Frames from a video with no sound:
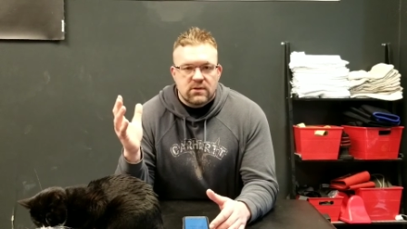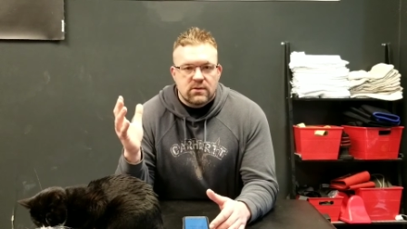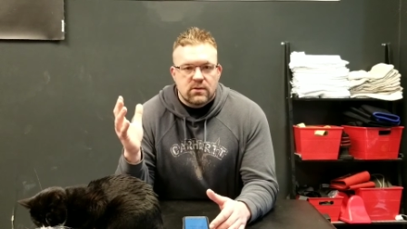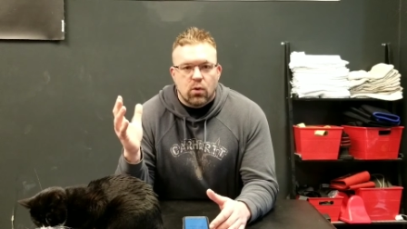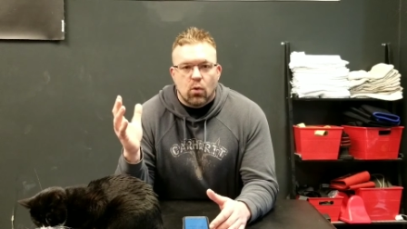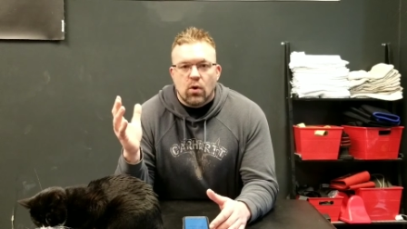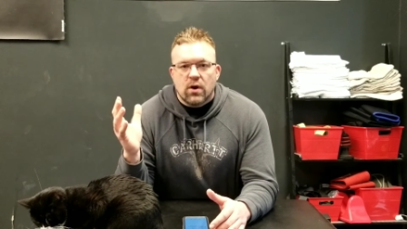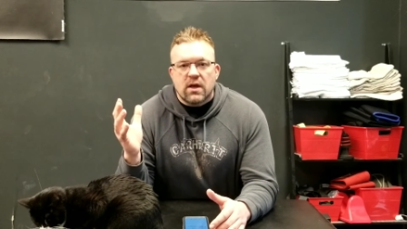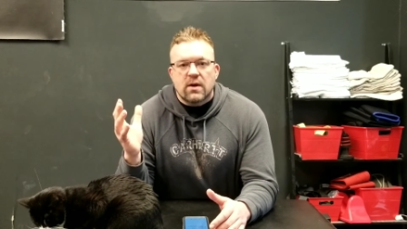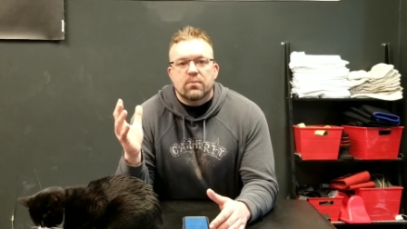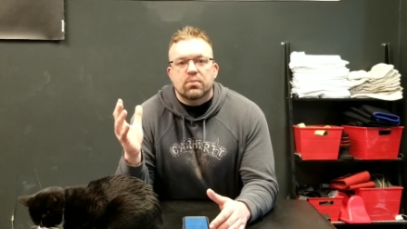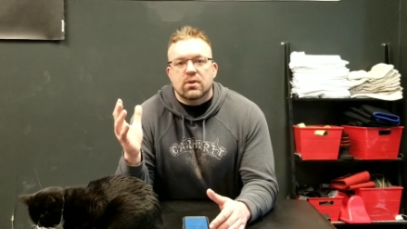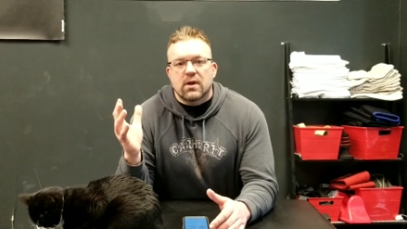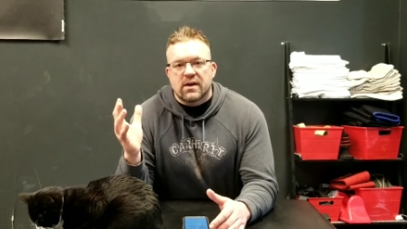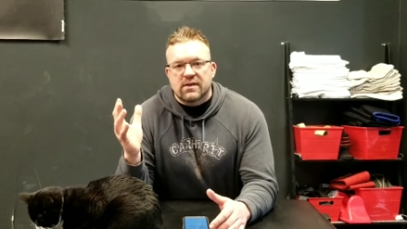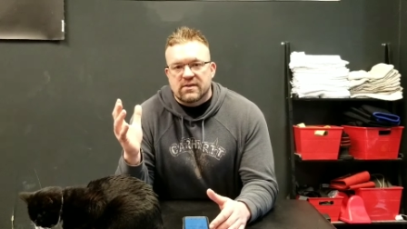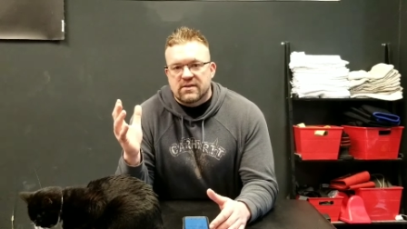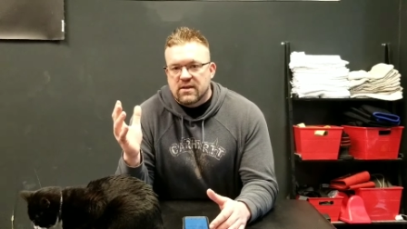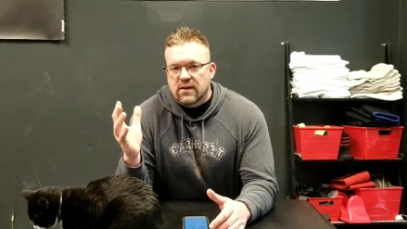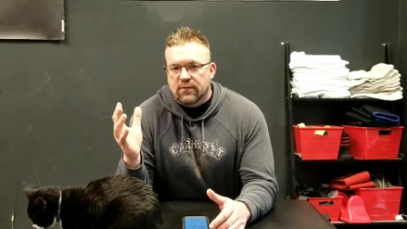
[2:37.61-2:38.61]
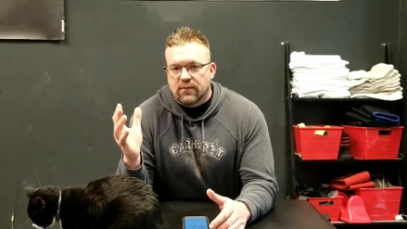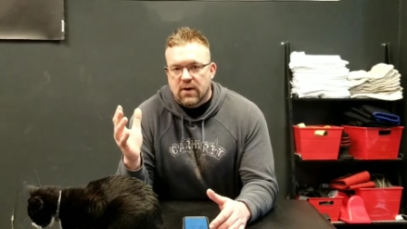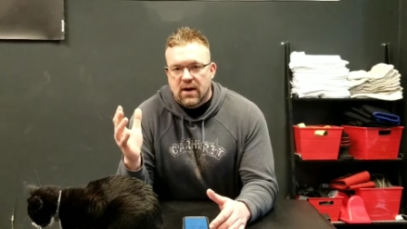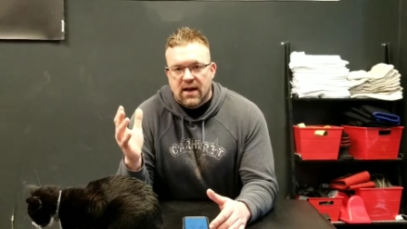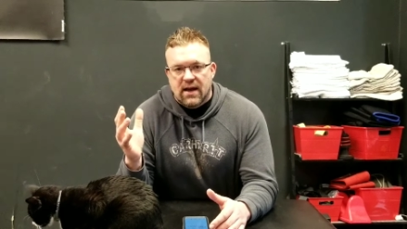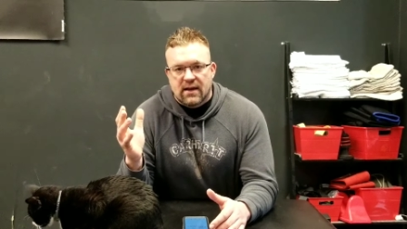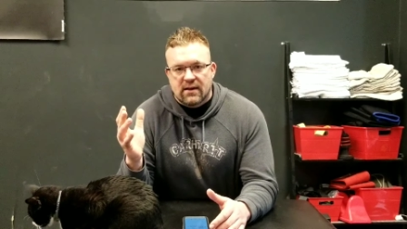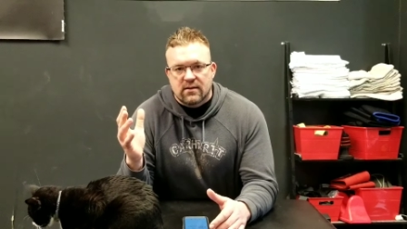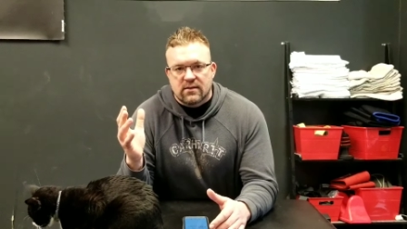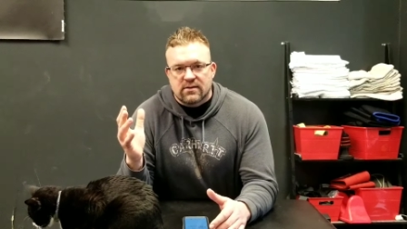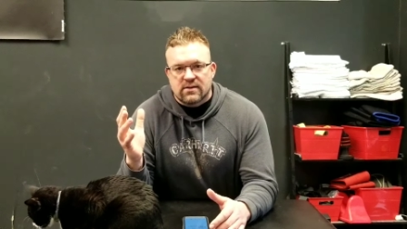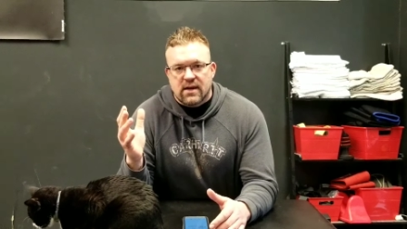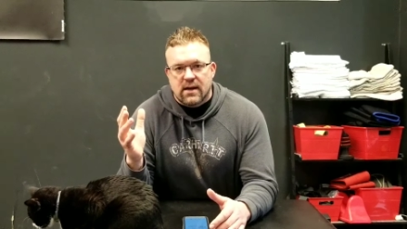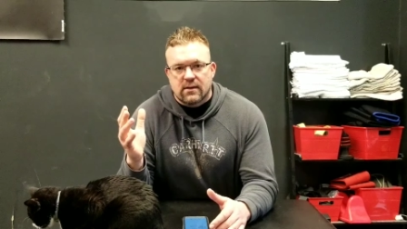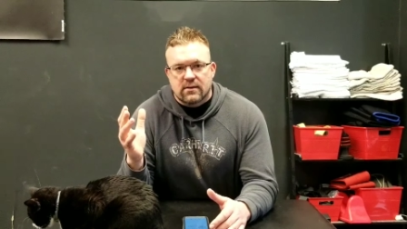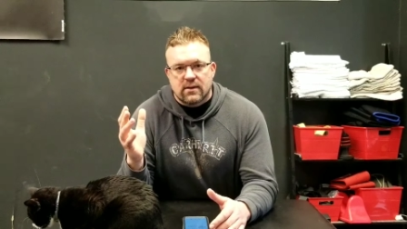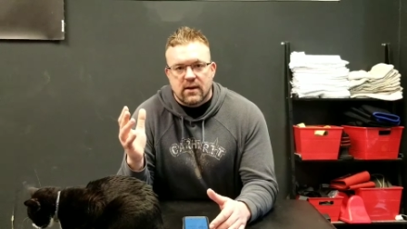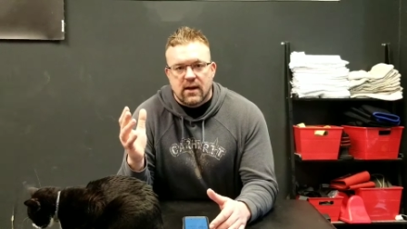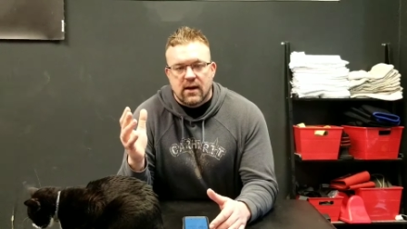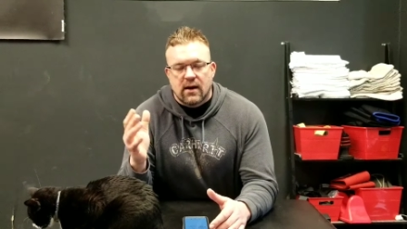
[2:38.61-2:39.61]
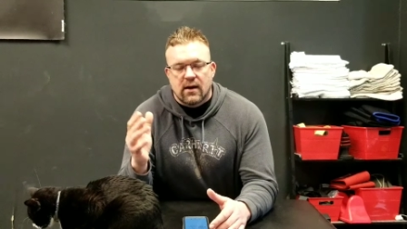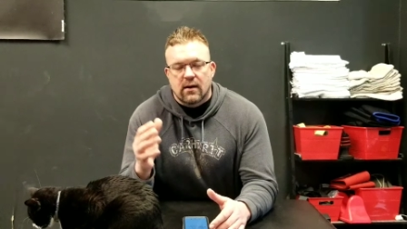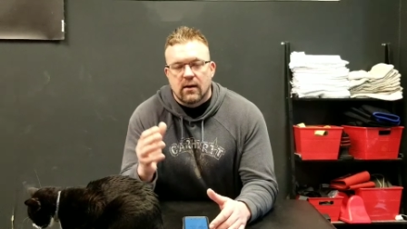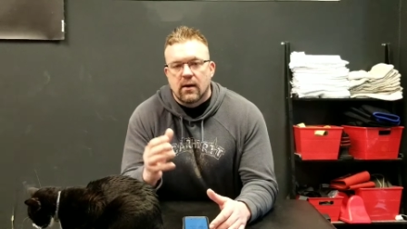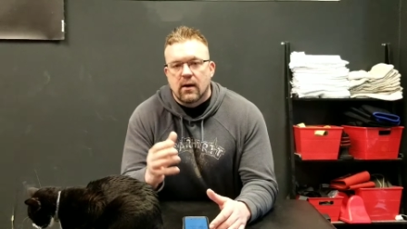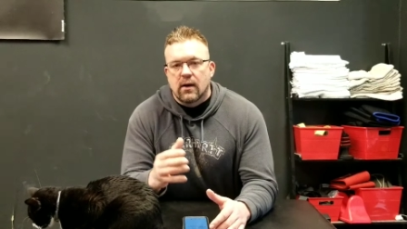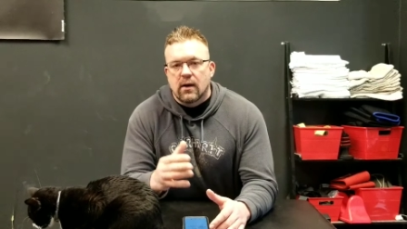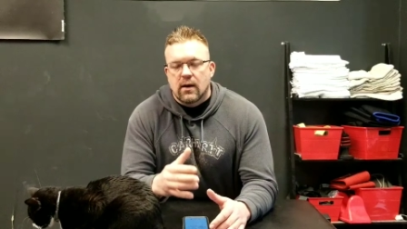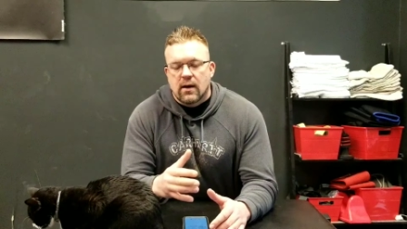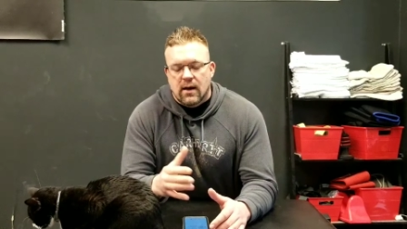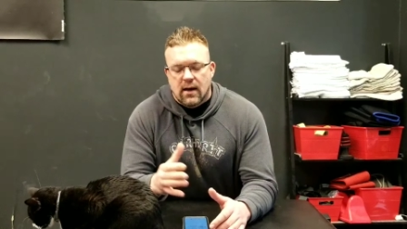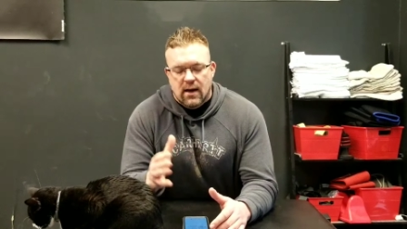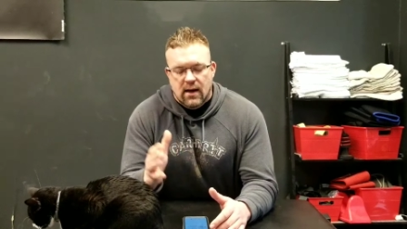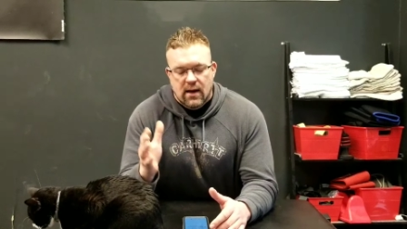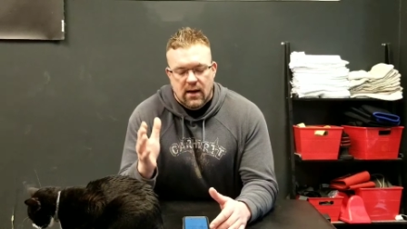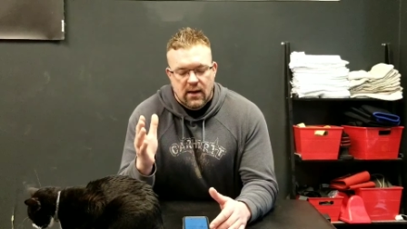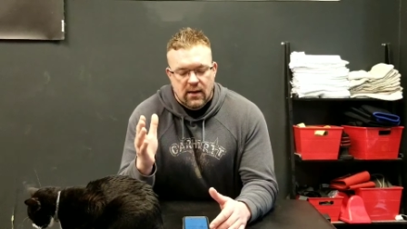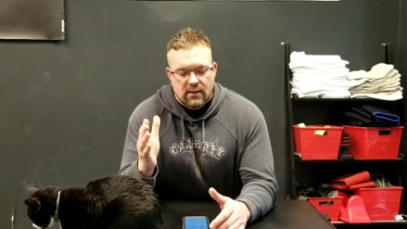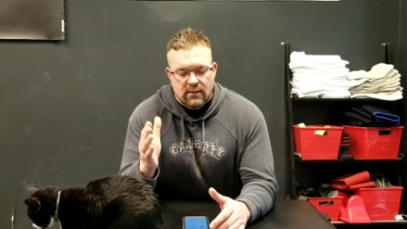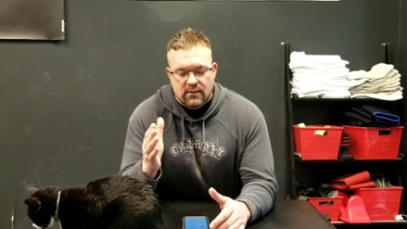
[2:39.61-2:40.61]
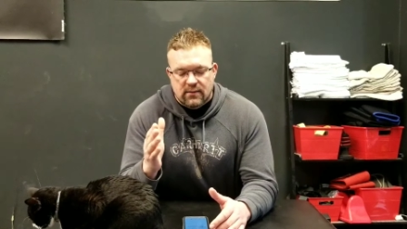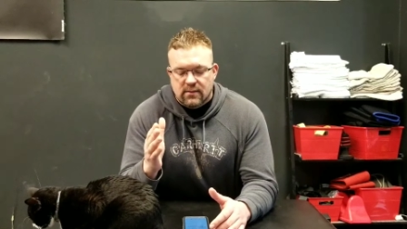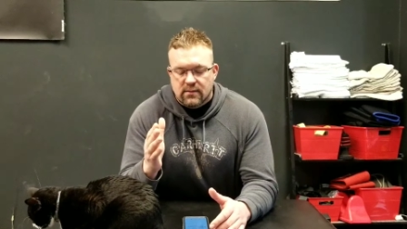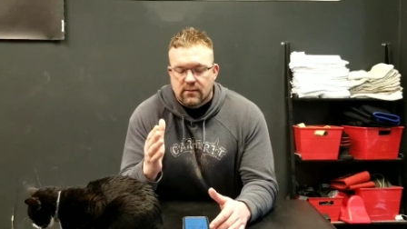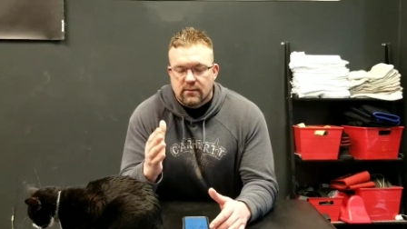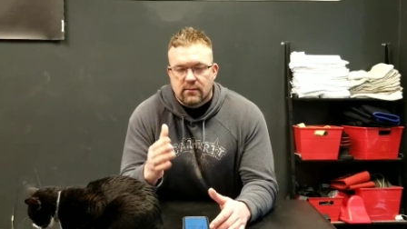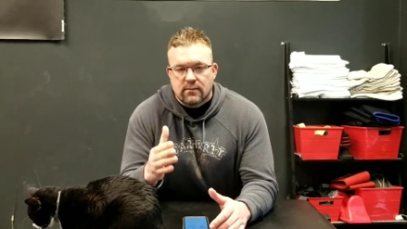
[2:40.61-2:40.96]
20 plus different handles out there, and